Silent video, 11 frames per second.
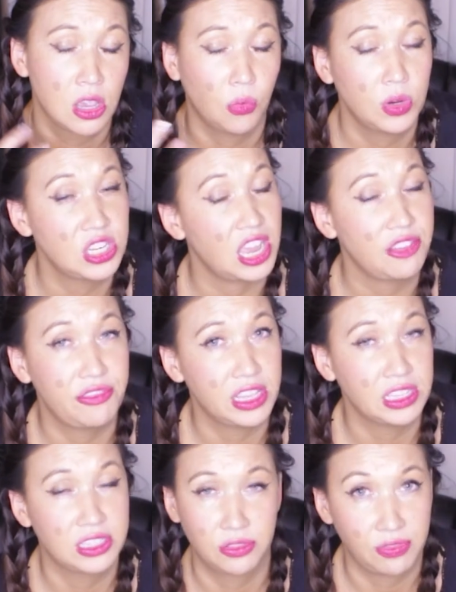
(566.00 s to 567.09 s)
which I
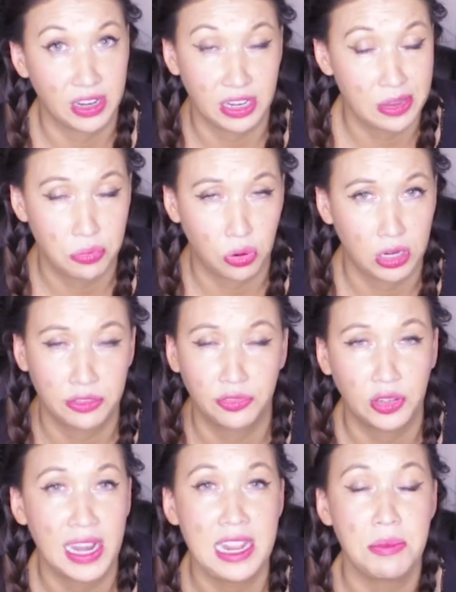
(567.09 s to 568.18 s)
feel is very important
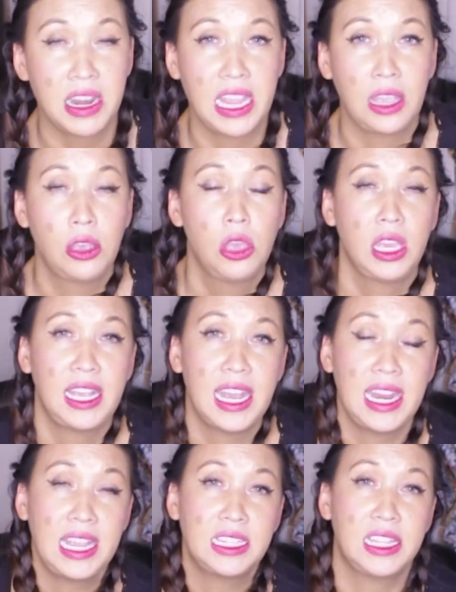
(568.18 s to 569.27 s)
for anybody
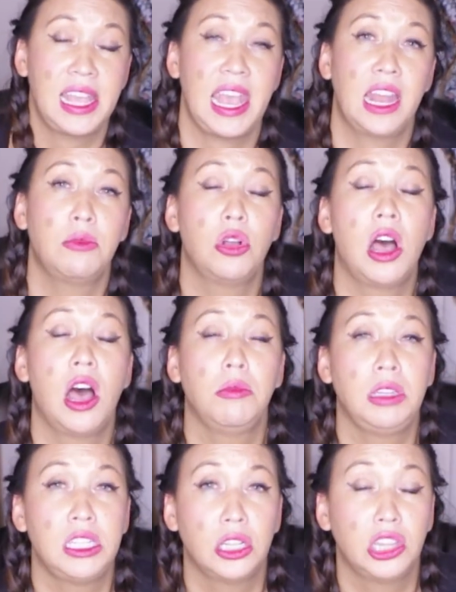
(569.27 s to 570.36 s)
getting into the animal
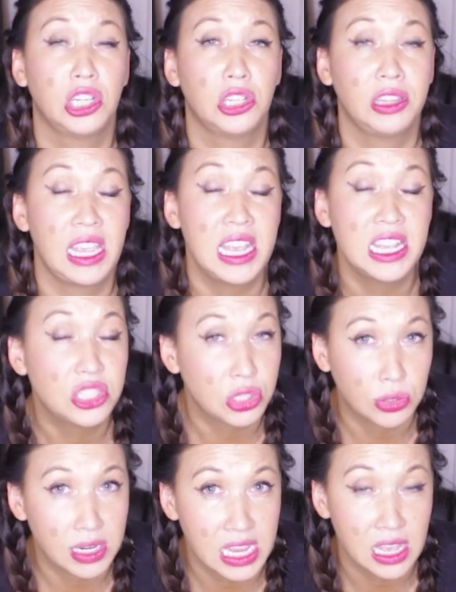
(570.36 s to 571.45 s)
hobby to learn the
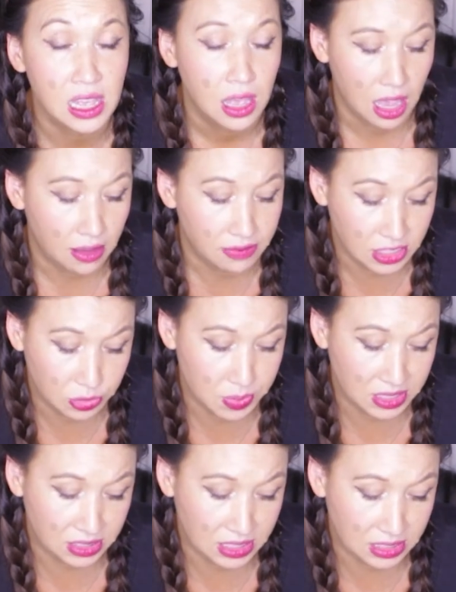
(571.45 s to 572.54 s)
history of the
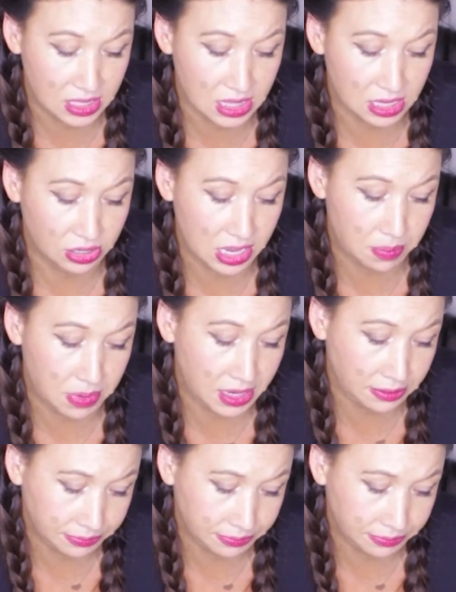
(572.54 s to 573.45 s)
species that they're keeping.